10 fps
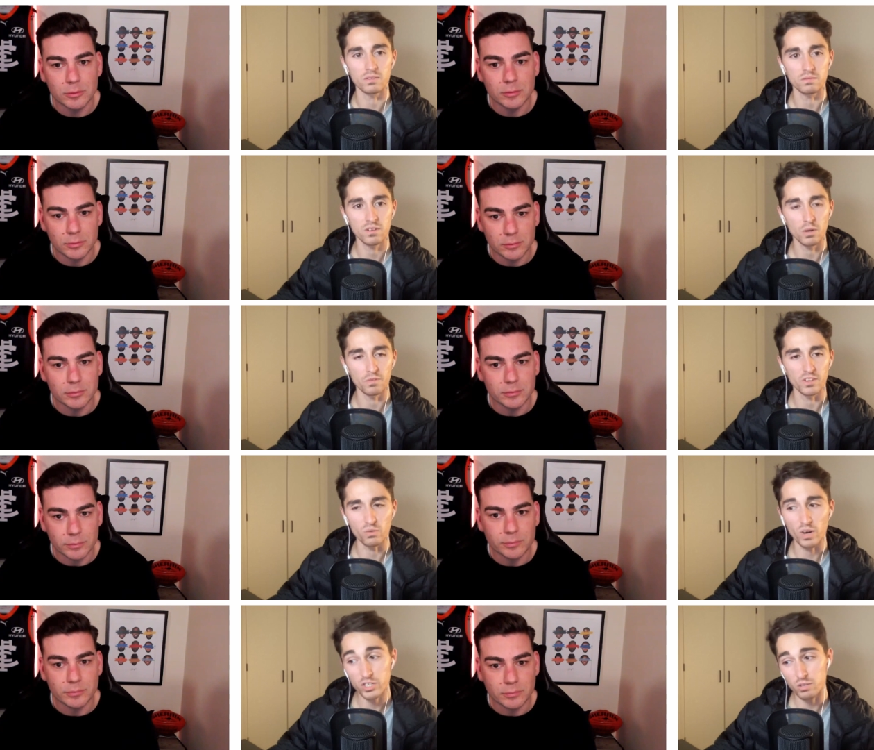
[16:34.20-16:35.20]
Speaker 1: and hopefully
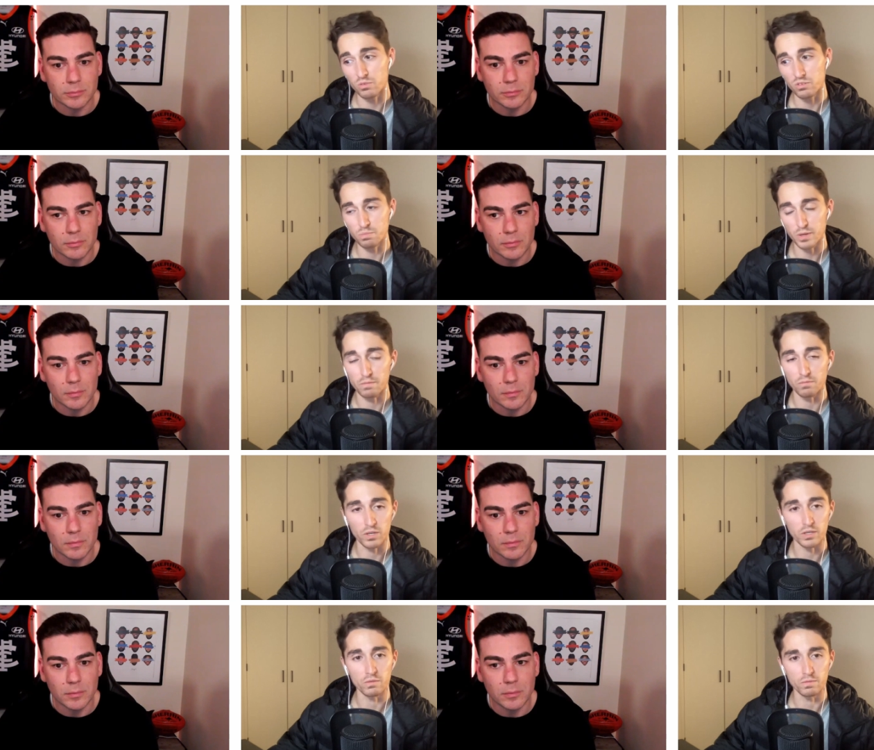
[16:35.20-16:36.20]
Gresham, who's been in
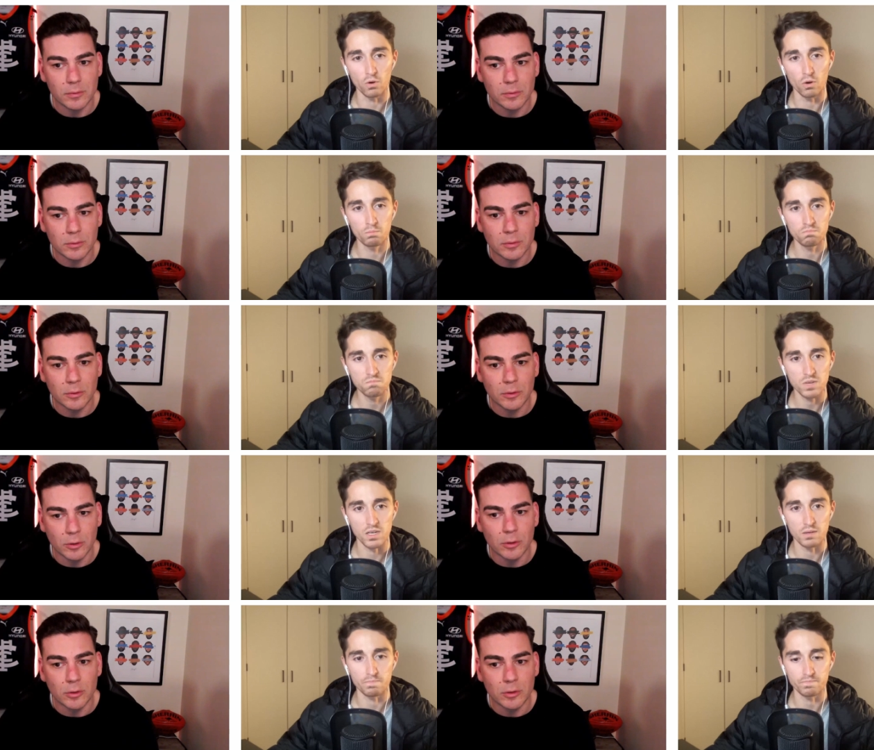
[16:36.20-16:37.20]
really good form,
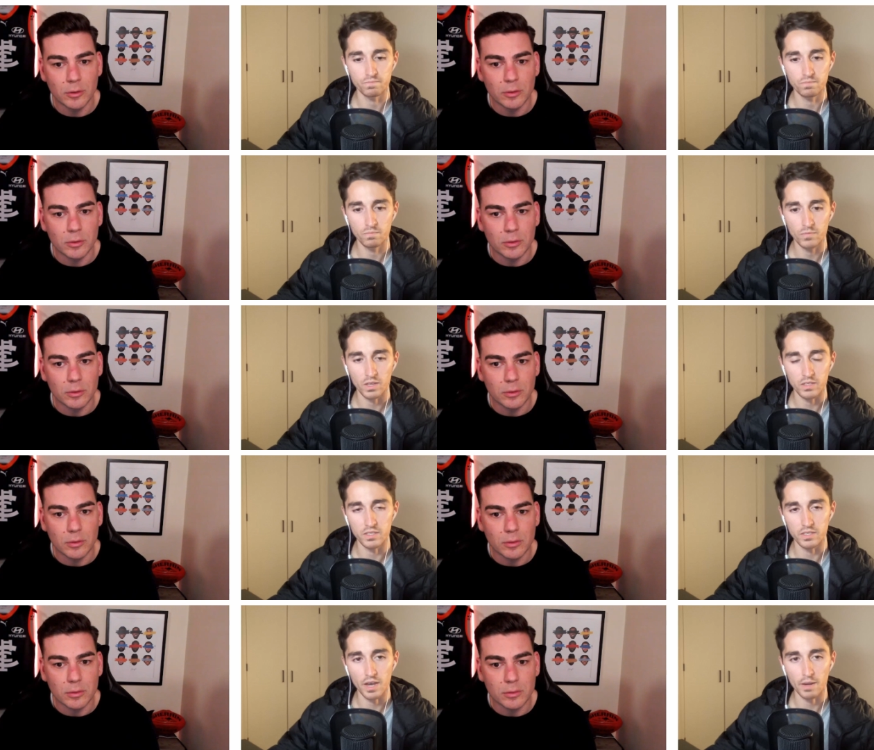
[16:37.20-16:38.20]
into
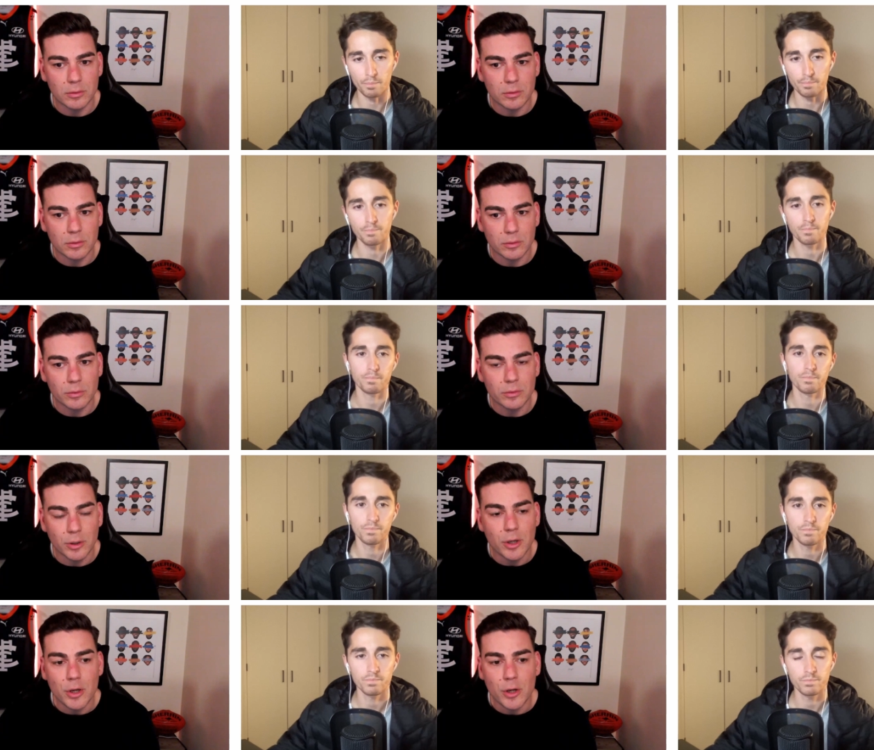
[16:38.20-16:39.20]
the game.
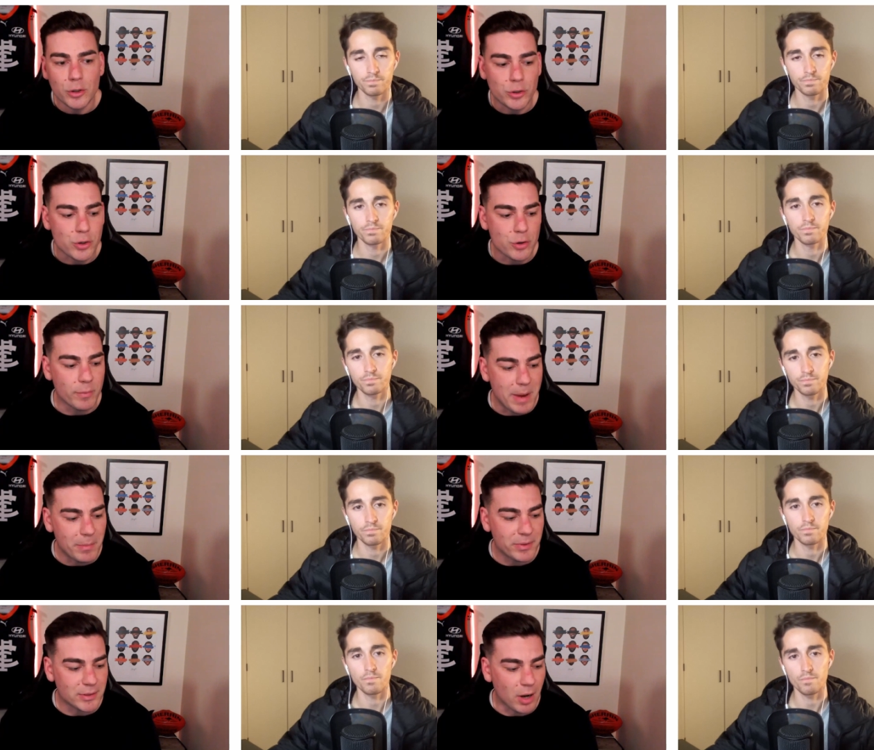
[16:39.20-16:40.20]
Do you remember
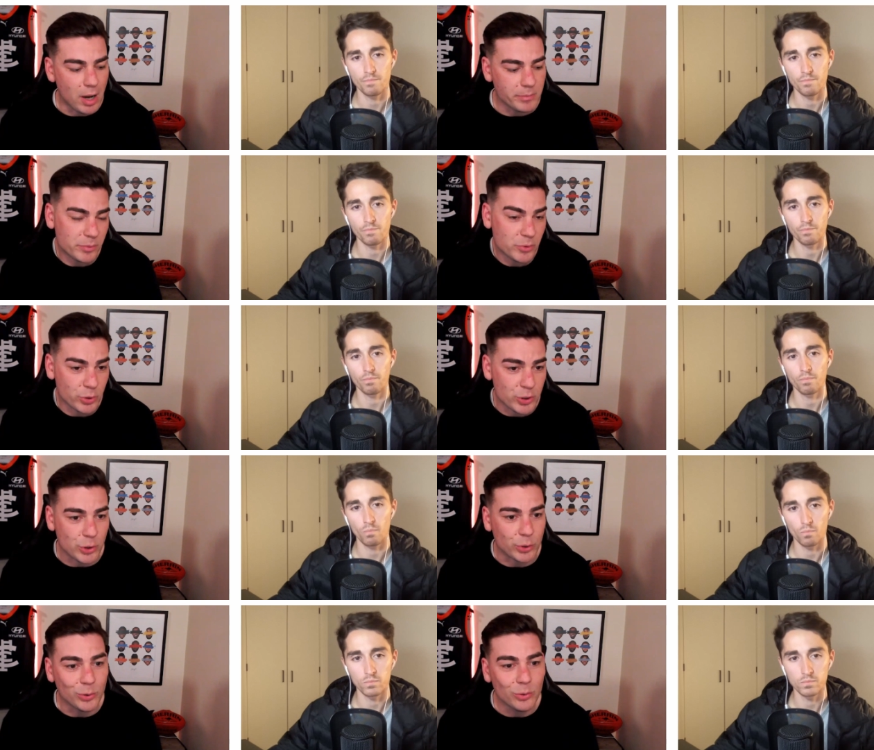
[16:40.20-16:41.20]
the
Speaker 2: times, I'm sure you
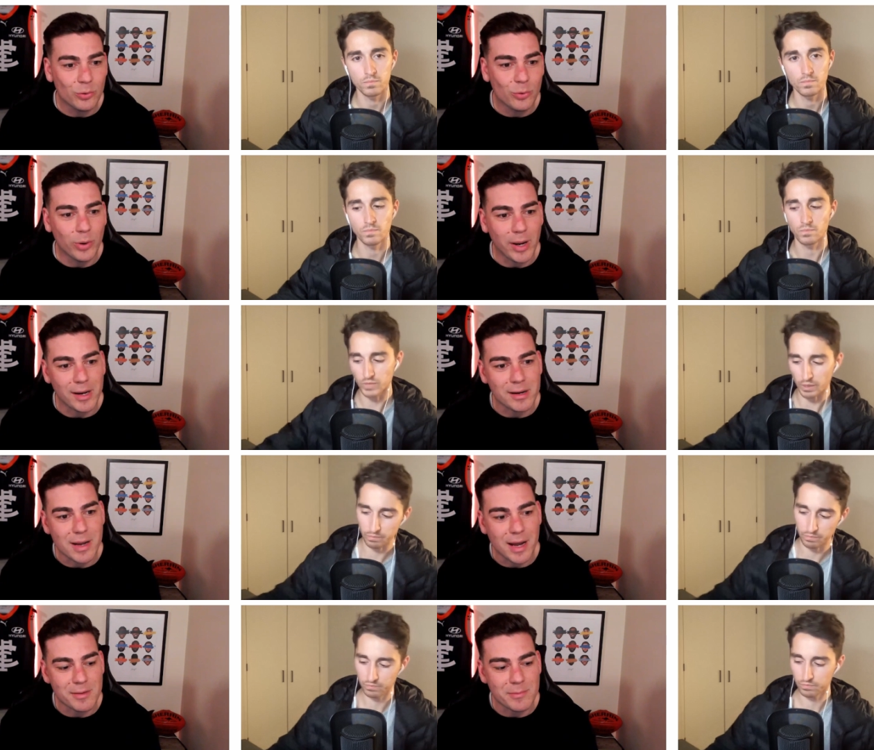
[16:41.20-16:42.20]
do, when
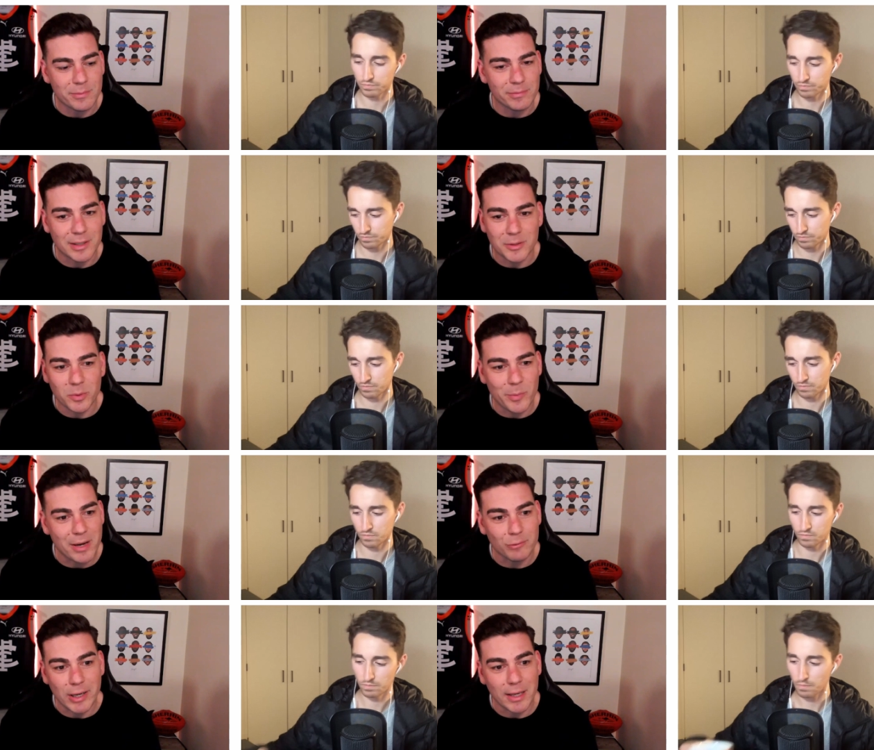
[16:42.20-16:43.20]
this would be a
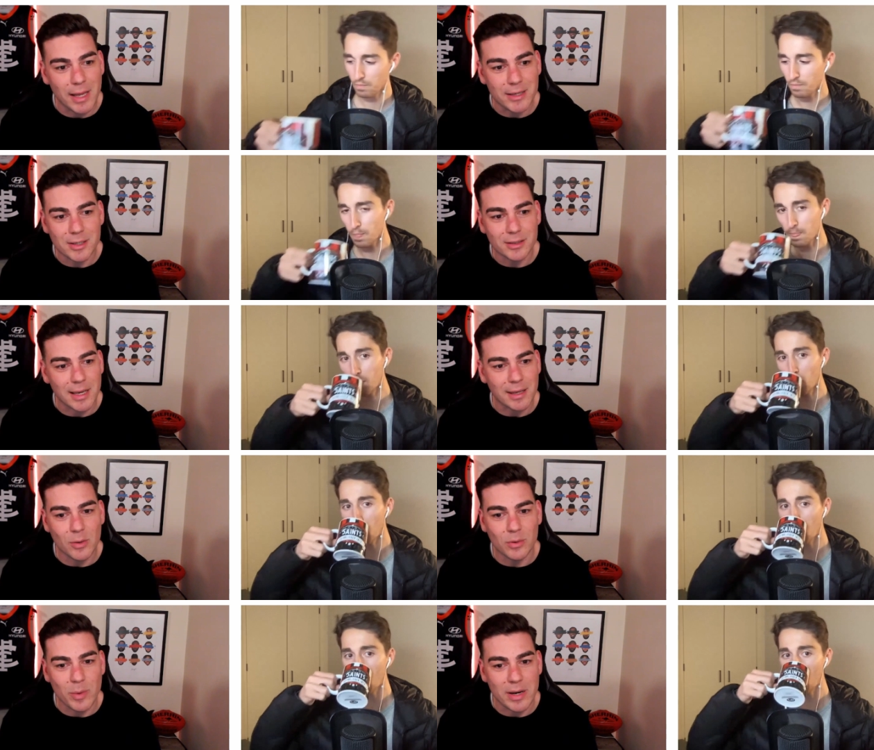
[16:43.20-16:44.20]
regulation St
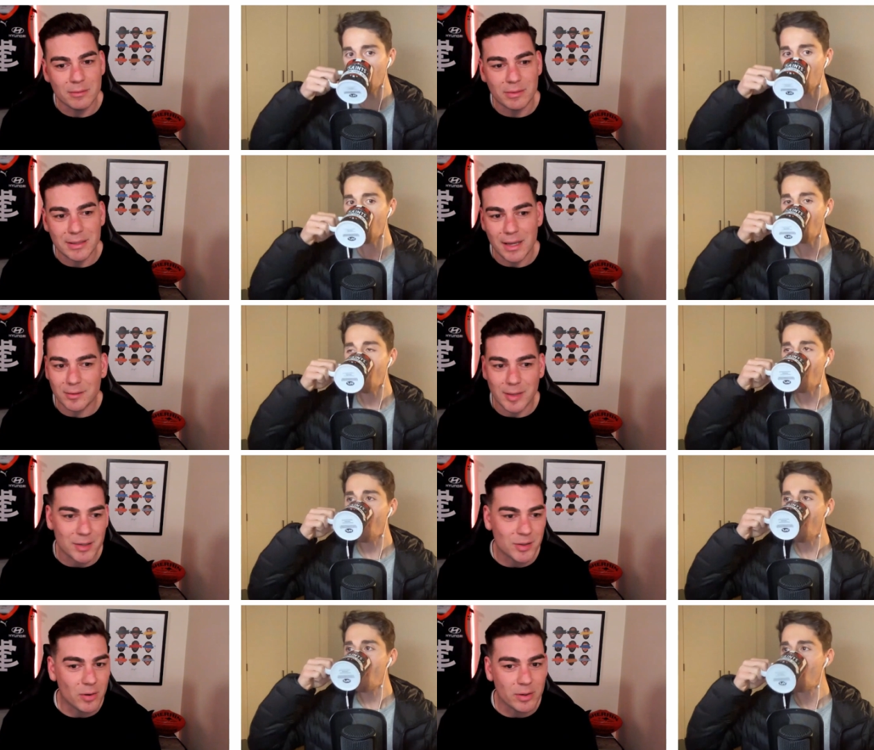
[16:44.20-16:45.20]
Kilda win, when Del
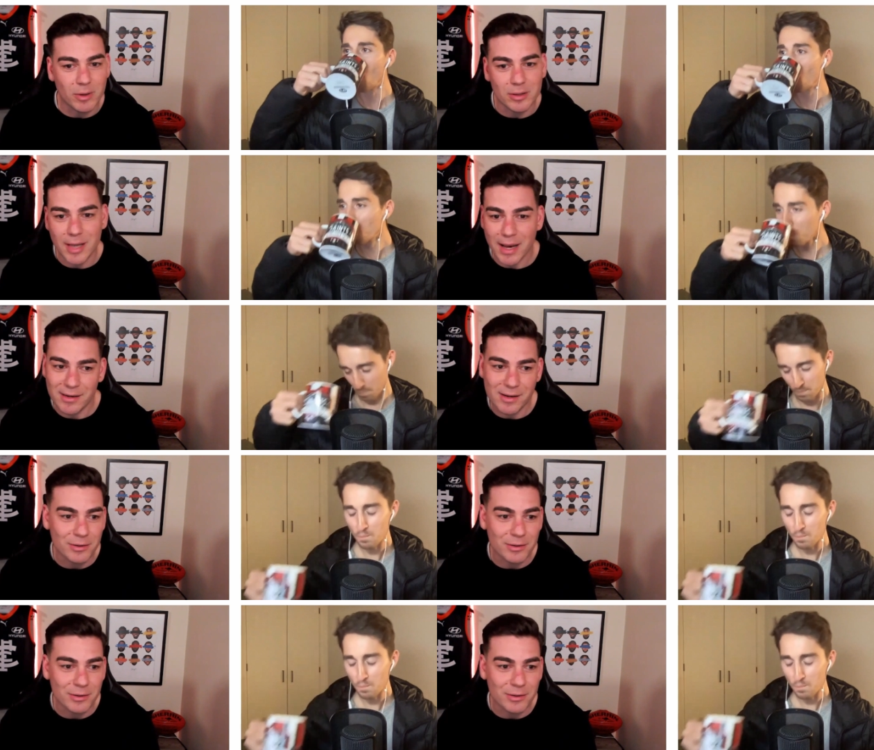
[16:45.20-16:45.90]
Santo and Montagna